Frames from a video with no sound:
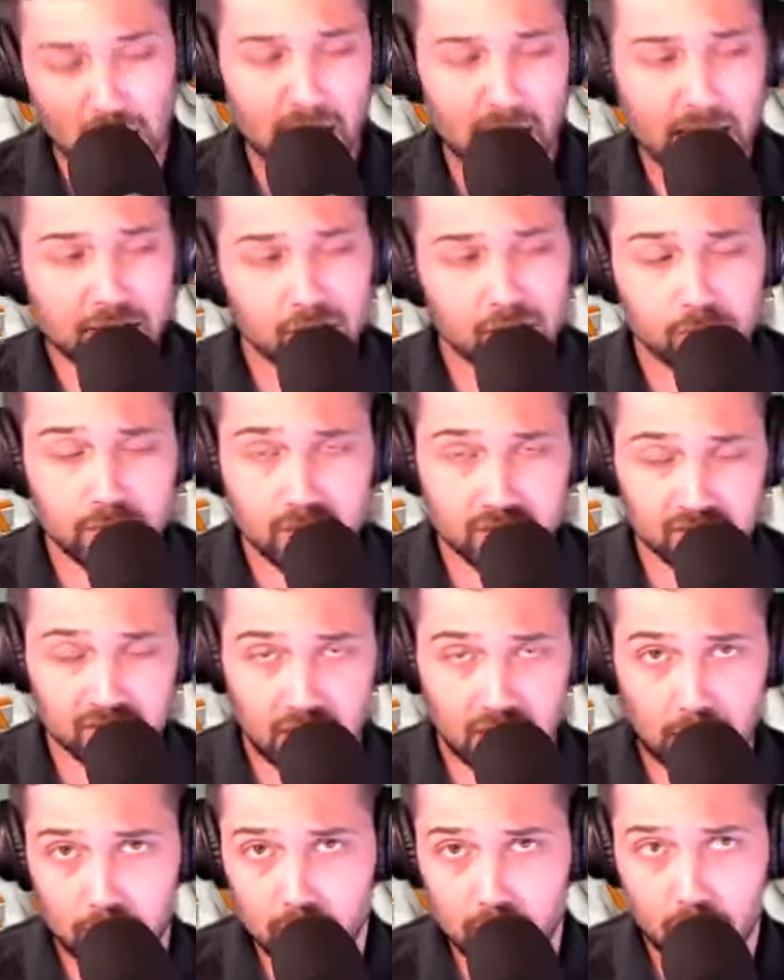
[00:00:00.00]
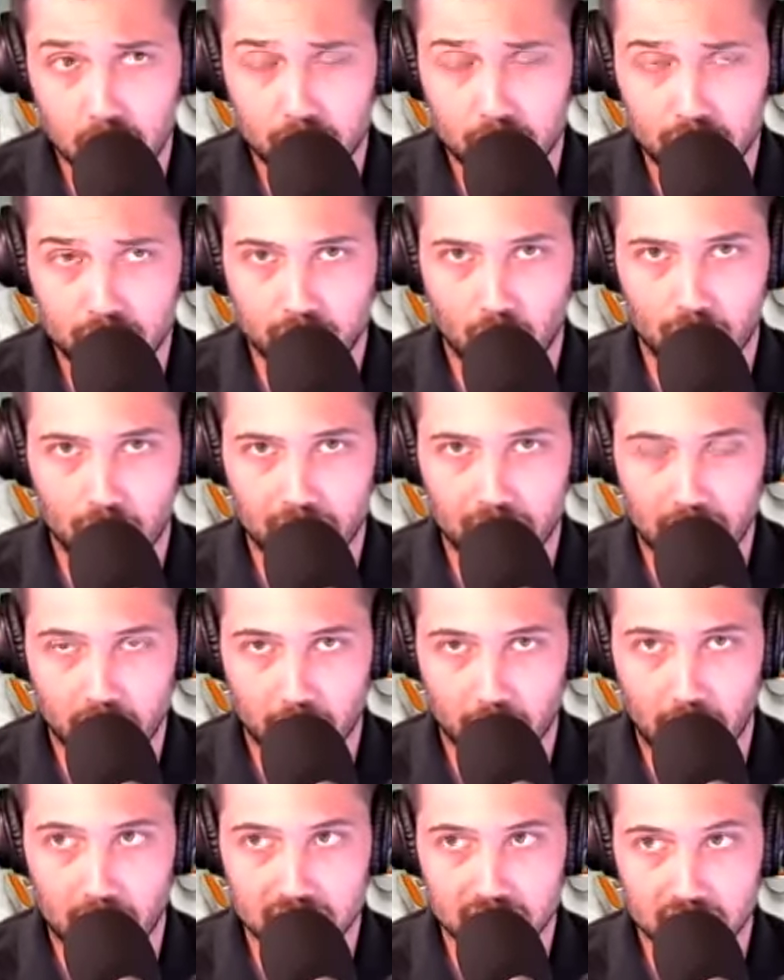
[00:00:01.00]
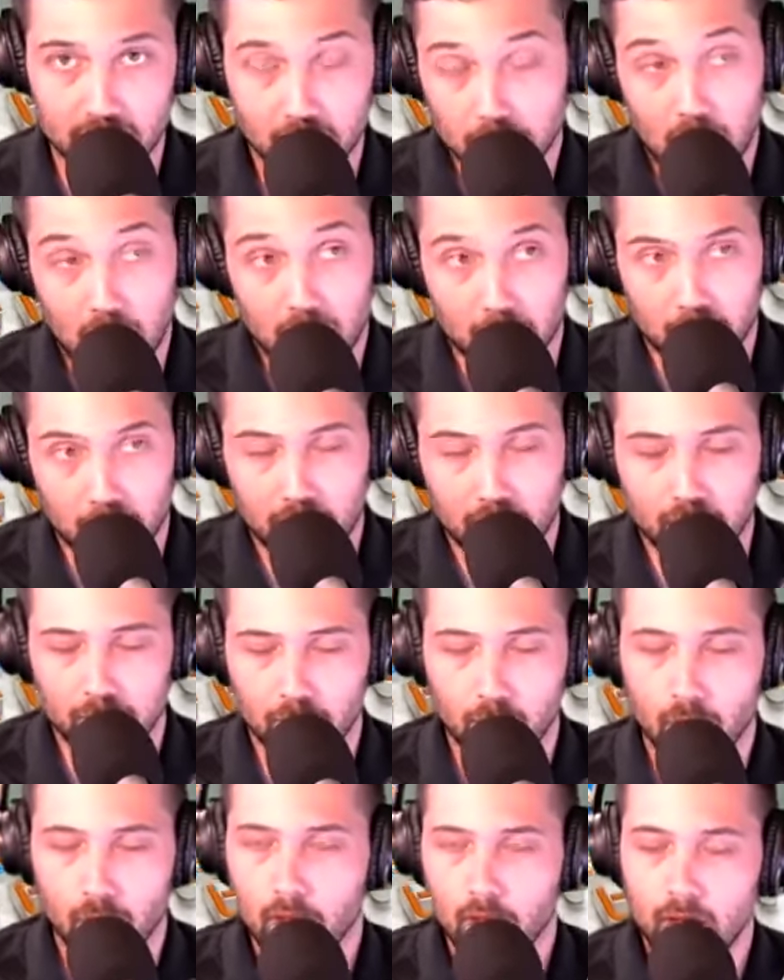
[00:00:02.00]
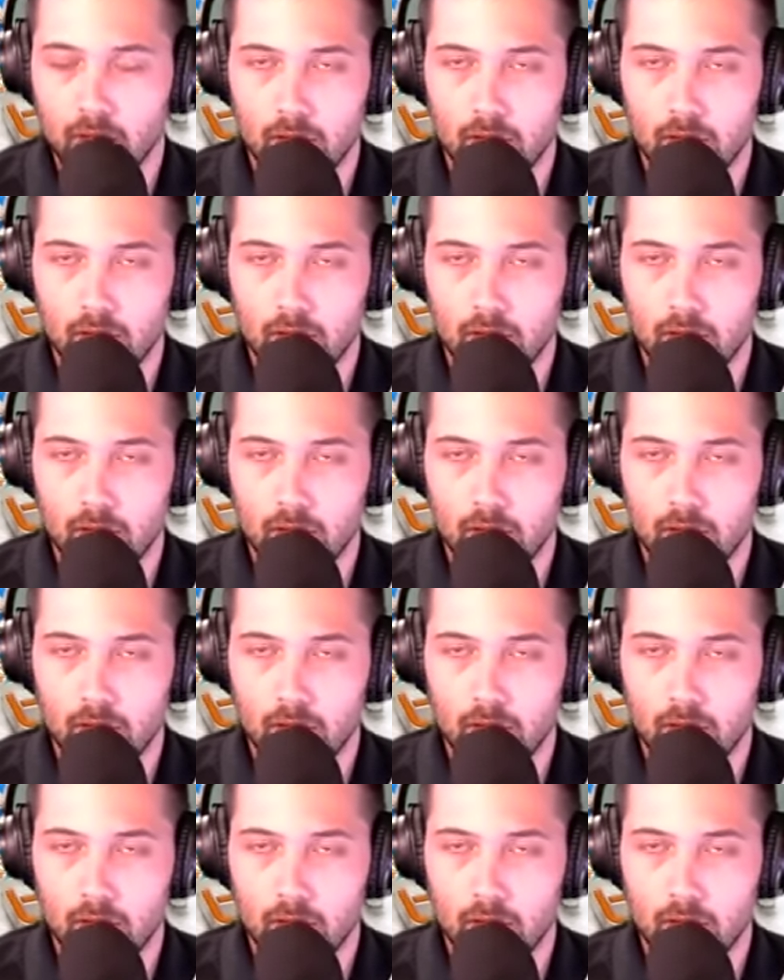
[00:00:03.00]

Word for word: And that could be this game. He could be involved in that capacity. I'm not going to play him though.